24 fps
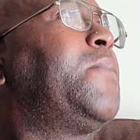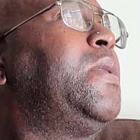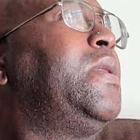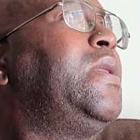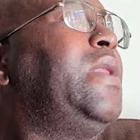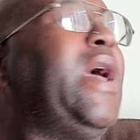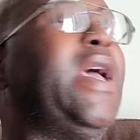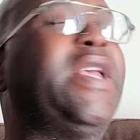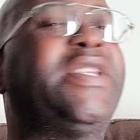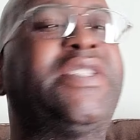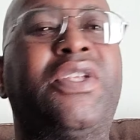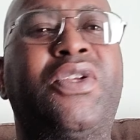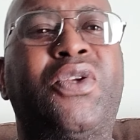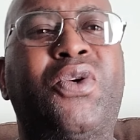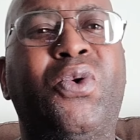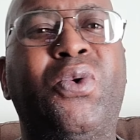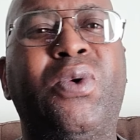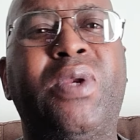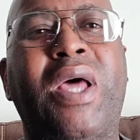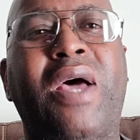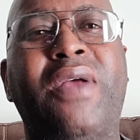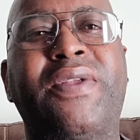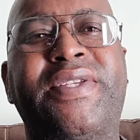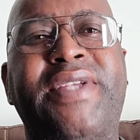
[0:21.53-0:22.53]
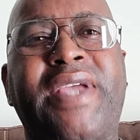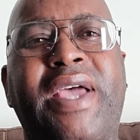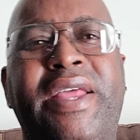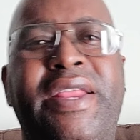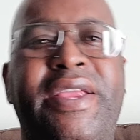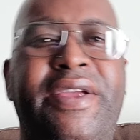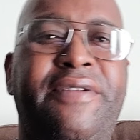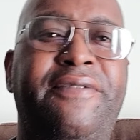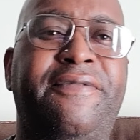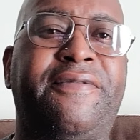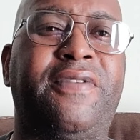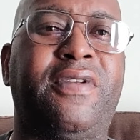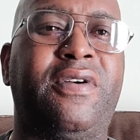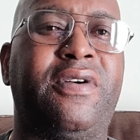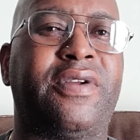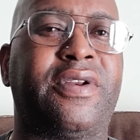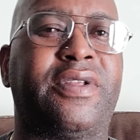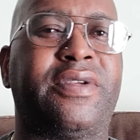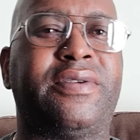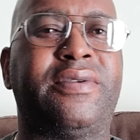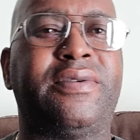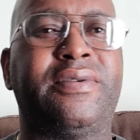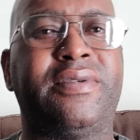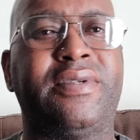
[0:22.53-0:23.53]
nice and cool outside here in
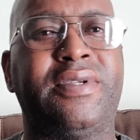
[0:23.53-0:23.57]
Florida.